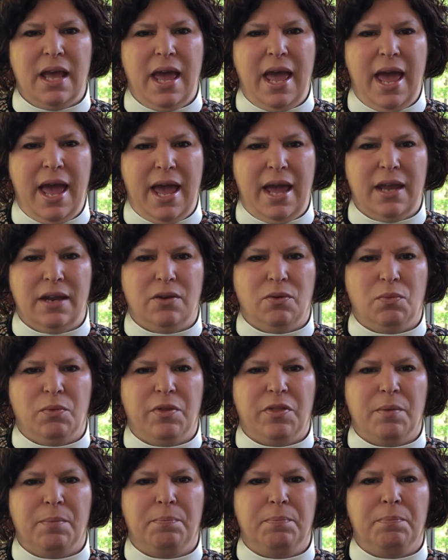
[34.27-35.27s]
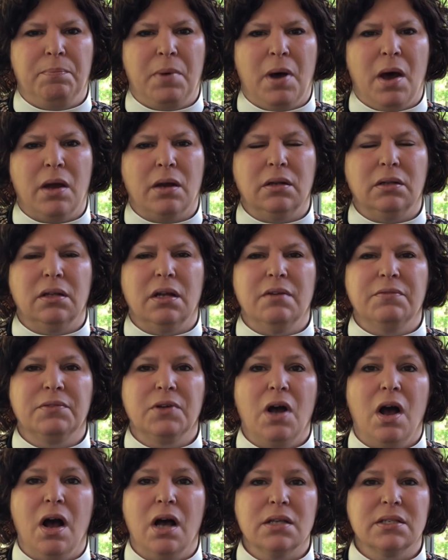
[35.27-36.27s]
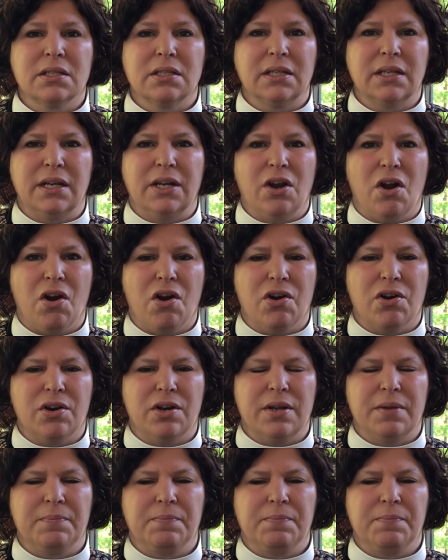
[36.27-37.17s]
head with a bottle of costly nard.